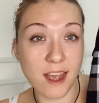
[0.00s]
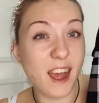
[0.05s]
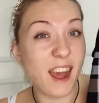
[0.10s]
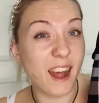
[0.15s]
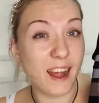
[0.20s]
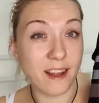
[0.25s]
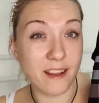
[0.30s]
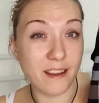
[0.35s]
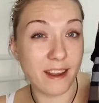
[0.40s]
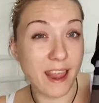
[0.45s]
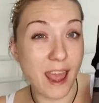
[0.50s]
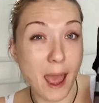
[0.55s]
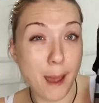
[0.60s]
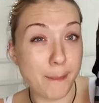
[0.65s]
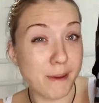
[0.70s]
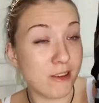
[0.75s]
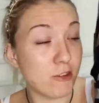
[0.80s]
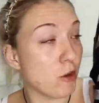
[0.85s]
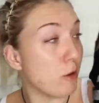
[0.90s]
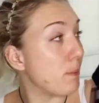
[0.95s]
and a
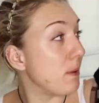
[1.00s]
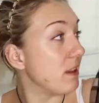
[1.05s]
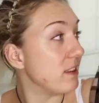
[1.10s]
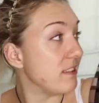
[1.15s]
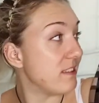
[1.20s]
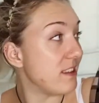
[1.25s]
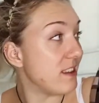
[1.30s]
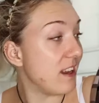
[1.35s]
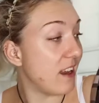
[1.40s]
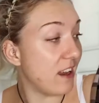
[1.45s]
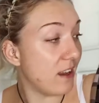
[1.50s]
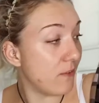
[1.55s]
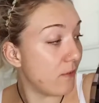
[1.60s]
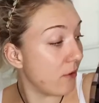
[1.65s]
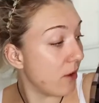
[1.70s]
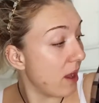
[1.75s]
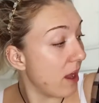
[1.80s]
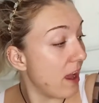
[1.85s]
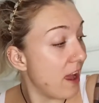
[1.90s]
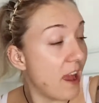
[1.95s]
cami top underneath.
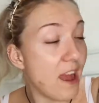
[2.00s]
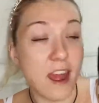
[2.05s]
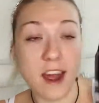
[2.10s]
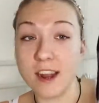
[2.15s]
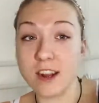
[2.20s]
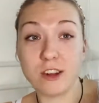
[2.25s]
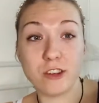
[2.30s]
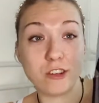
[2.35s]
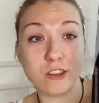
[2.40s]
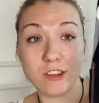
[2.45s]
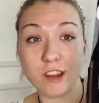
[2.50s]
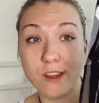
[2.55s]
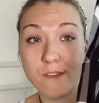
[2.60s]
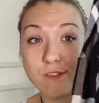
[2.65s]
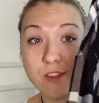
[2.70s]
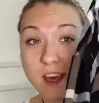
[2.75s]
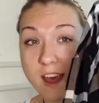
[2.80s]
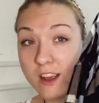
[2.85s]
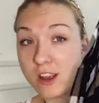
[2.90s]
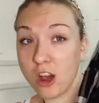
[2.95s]
And I just
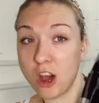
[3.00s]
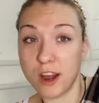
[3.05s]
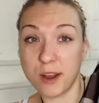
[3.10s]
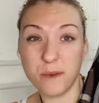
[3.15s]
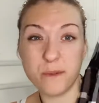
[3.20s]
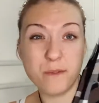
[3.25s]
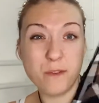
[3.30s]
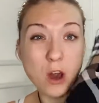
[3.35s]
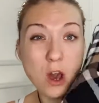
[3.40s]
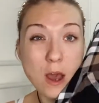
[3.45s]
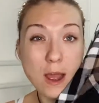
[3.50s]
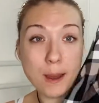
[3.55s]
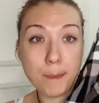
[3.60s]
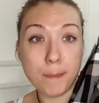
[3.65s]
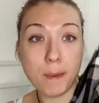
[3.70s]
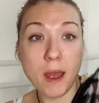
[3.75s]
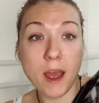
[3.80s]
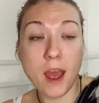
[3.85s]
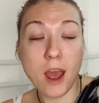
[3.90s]
love that kind of vibe.